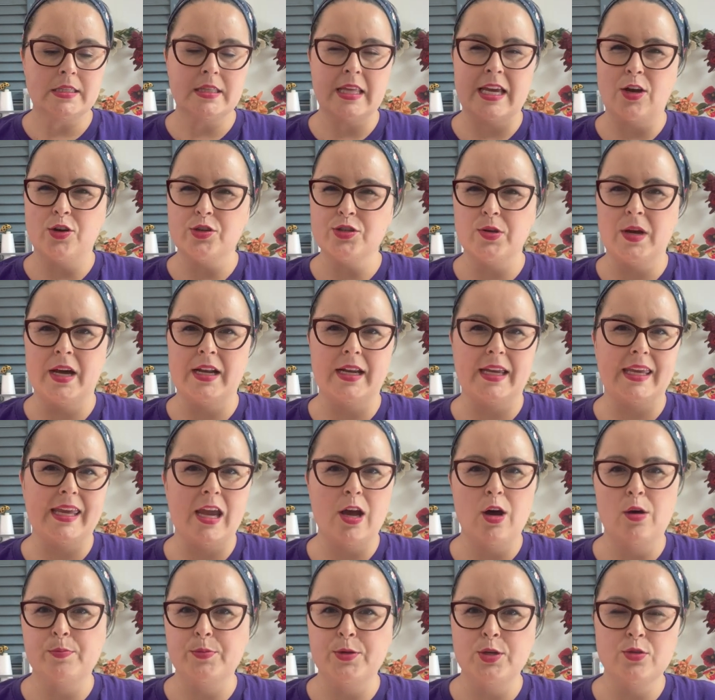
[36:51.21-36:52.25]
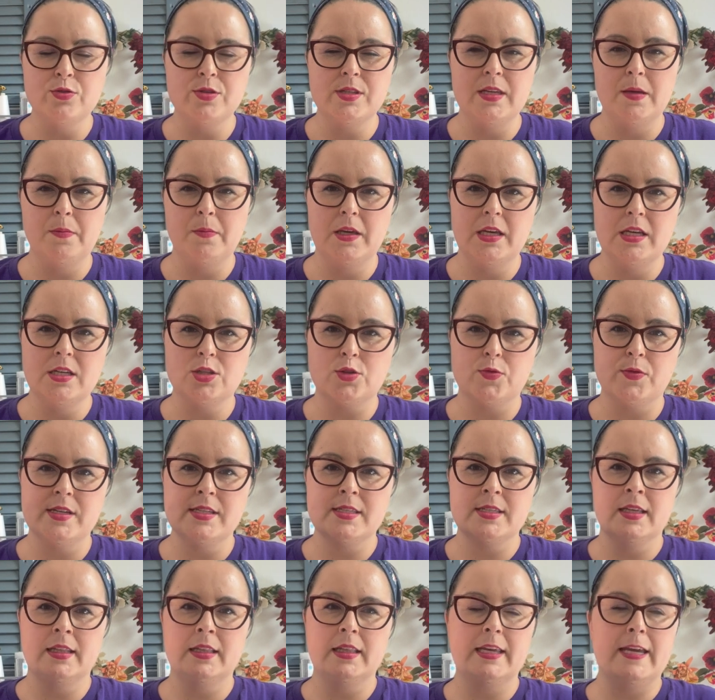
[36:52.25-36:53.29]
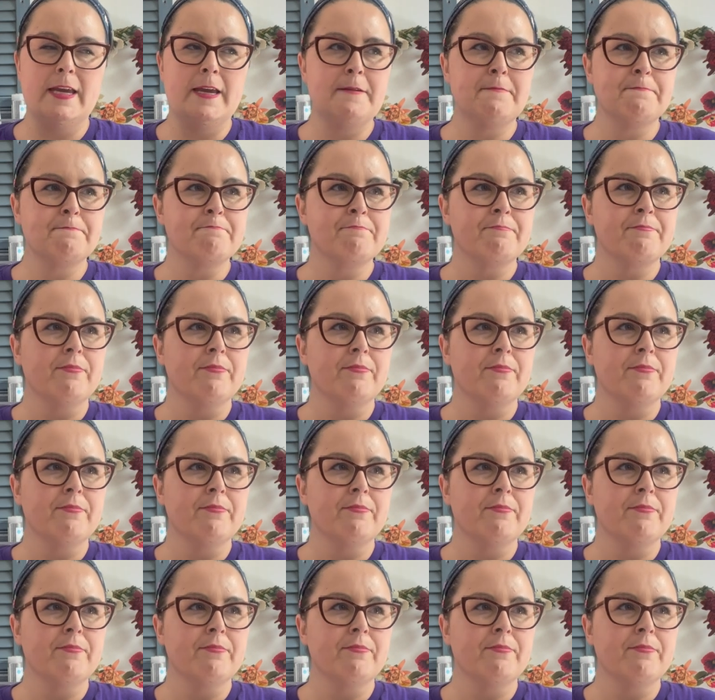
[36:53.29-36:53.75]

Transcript: They also had a Gail Busey piece recently.